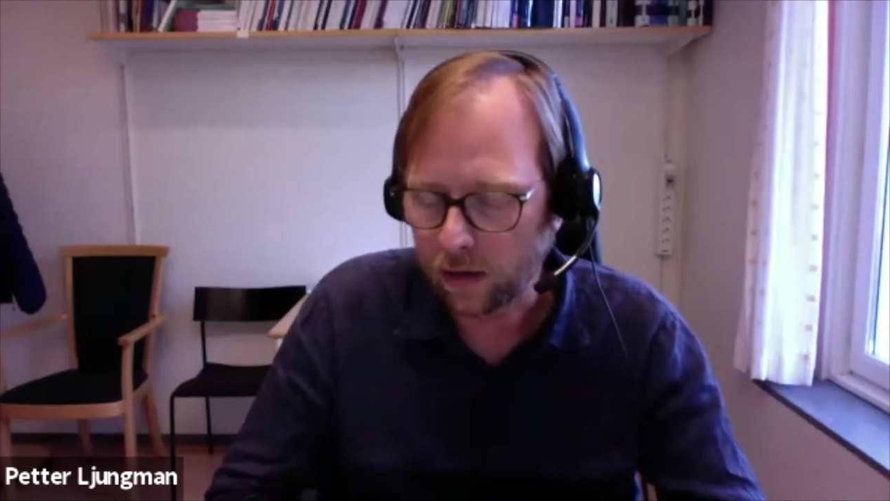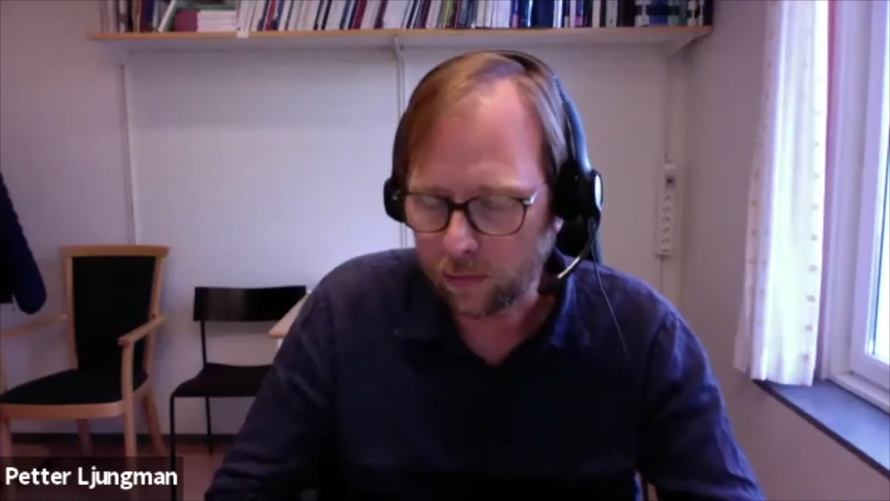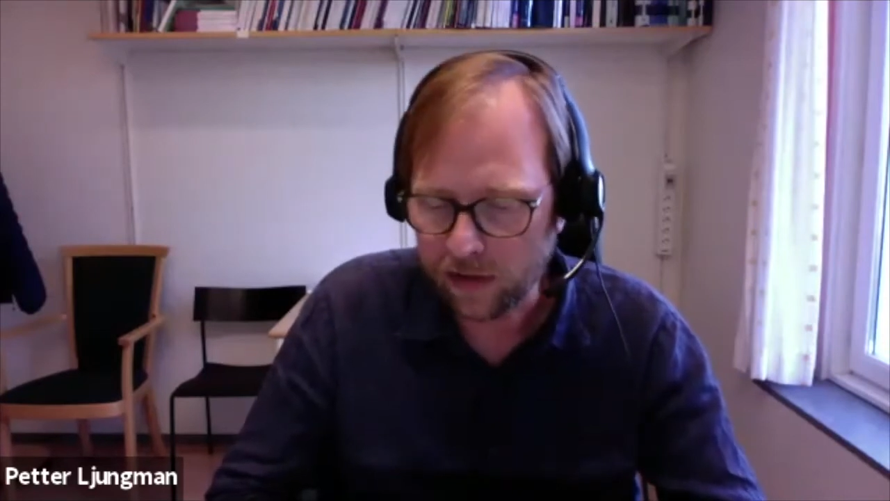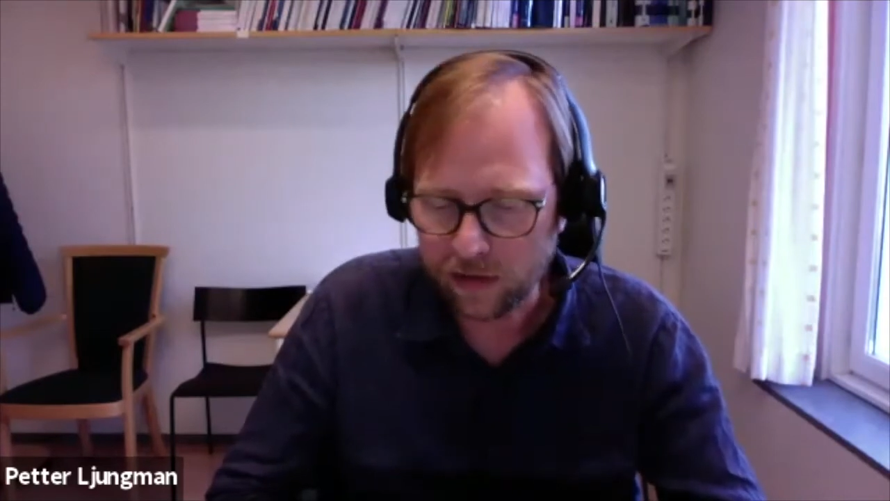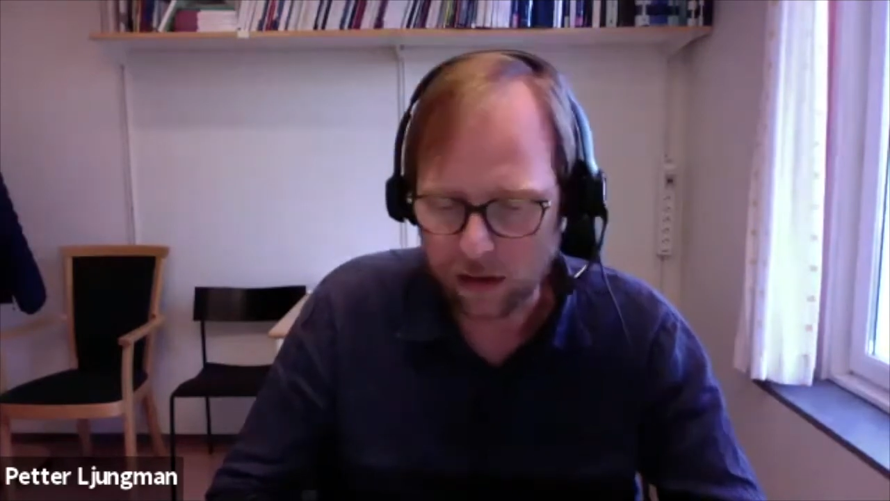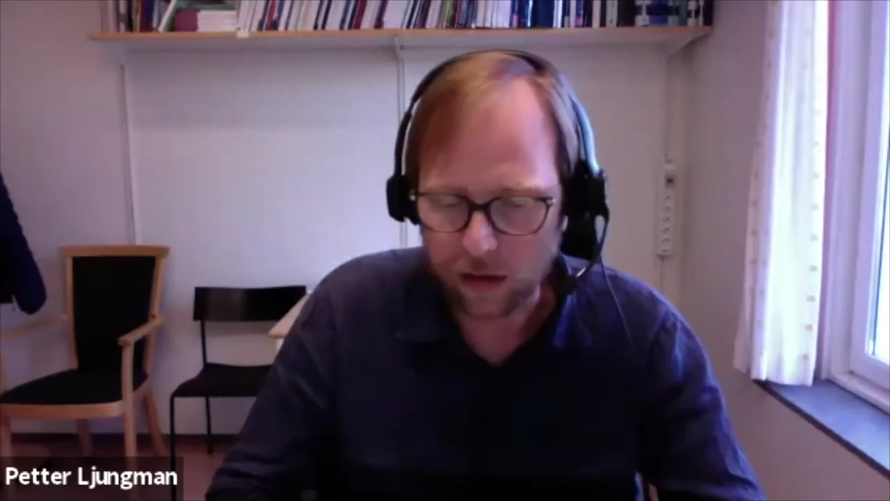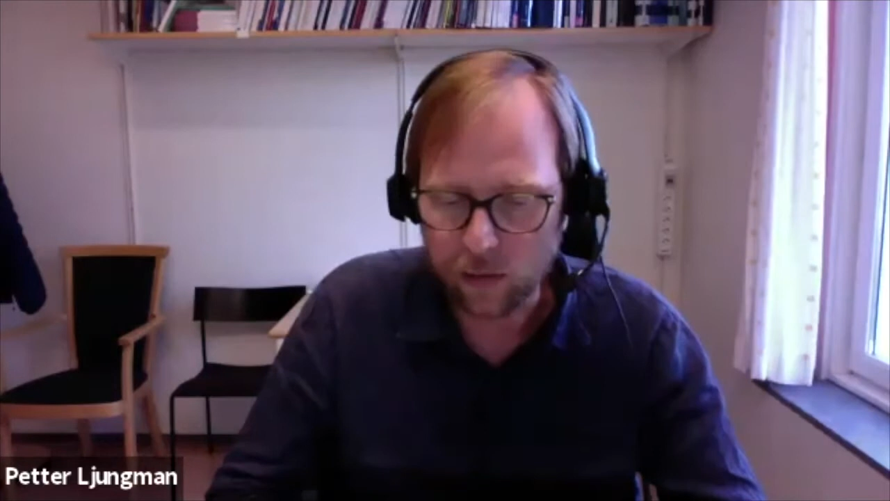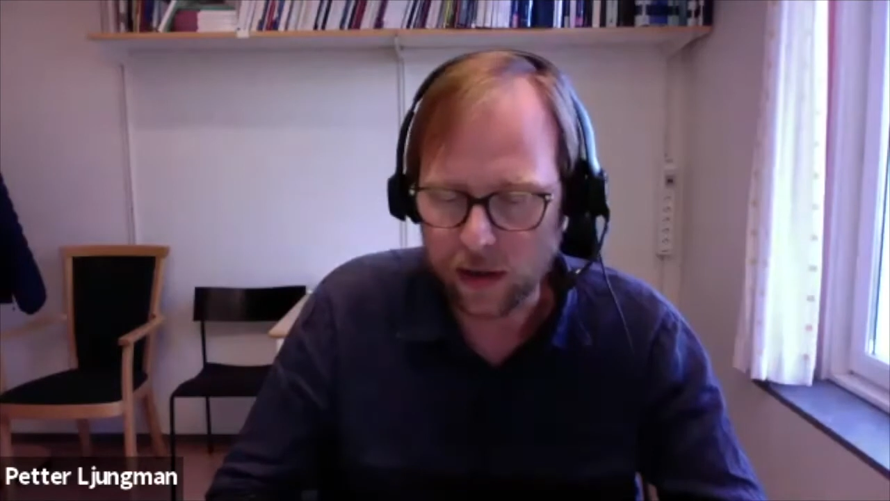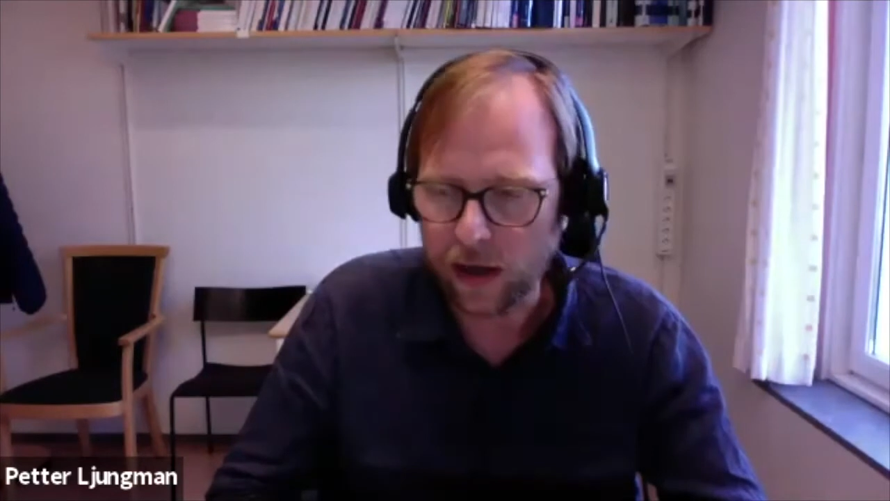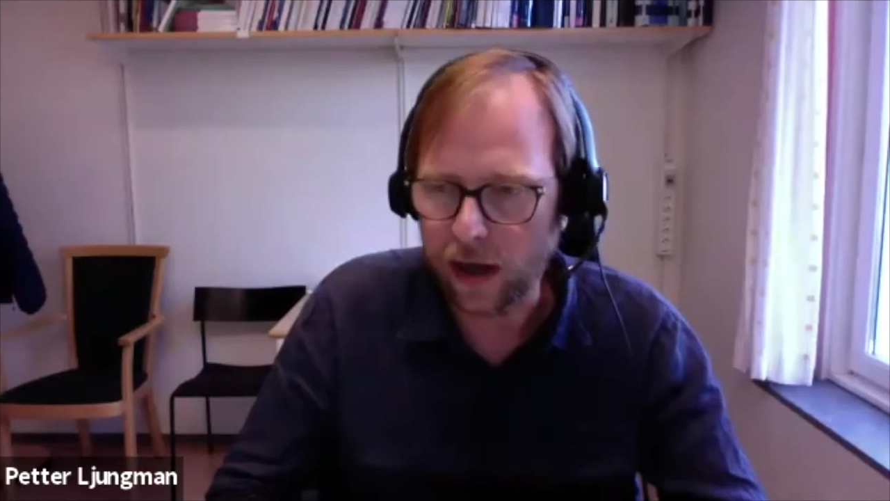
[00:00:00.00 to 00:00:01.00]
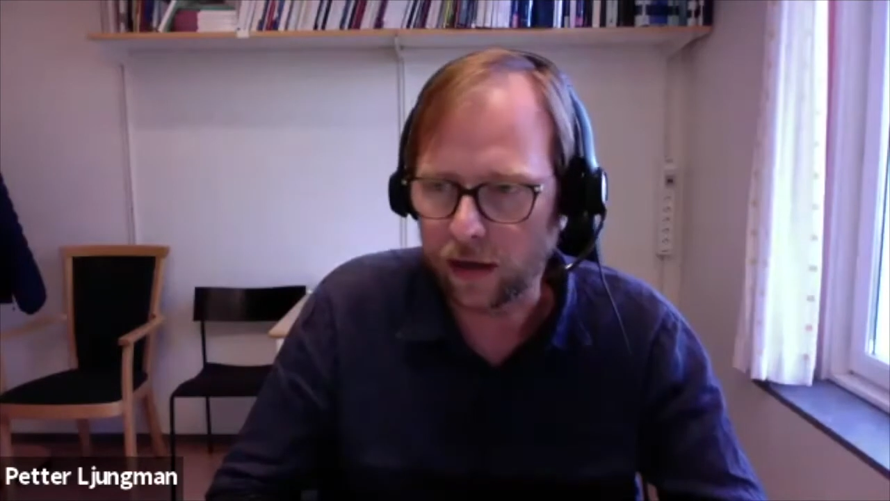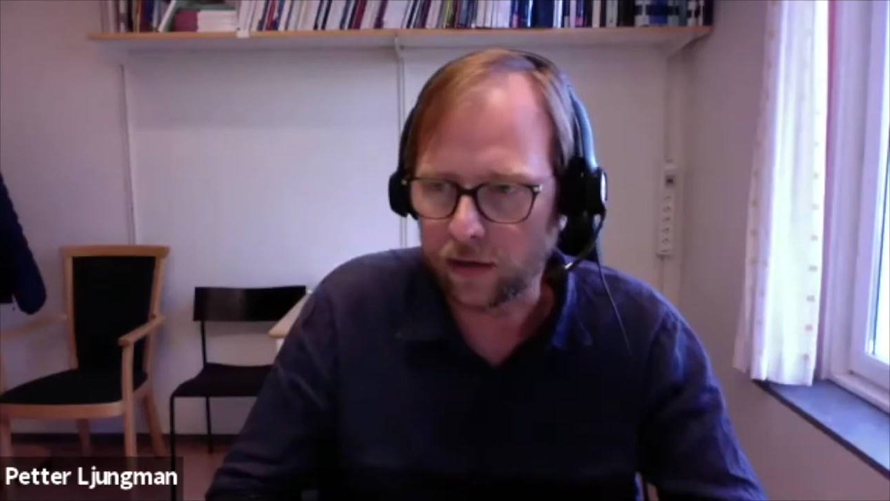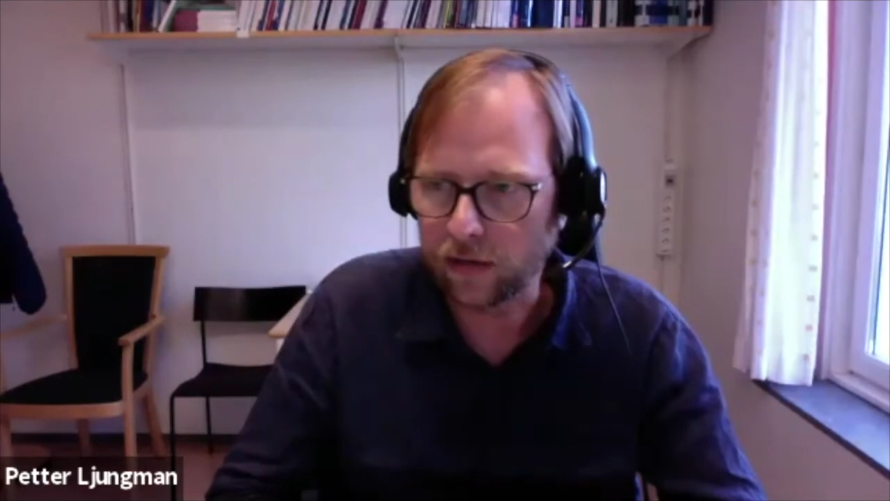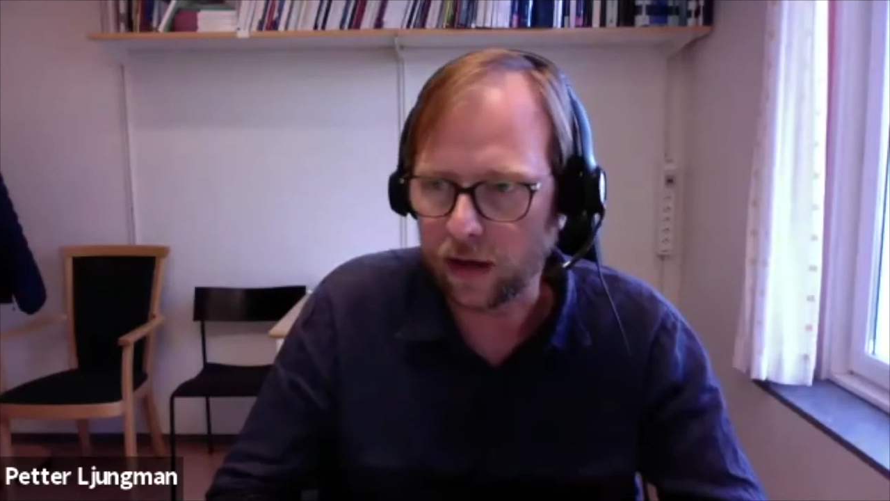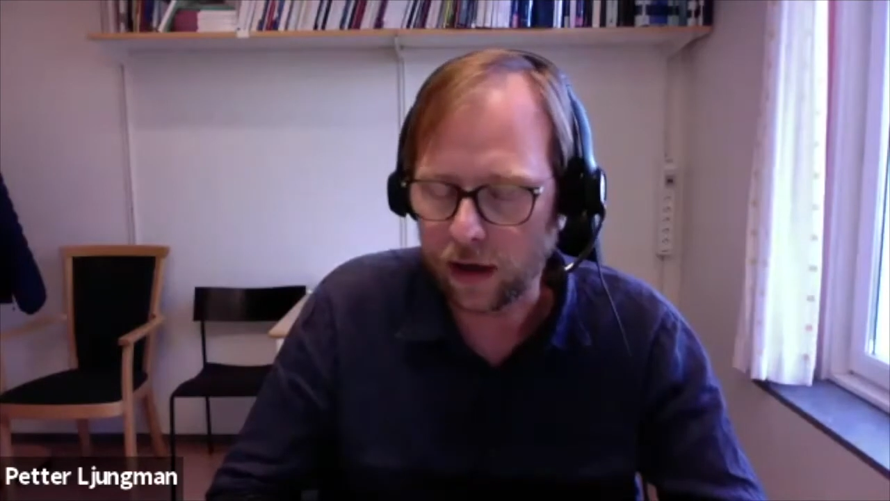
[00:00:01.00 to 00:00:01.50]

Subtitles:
basically we can't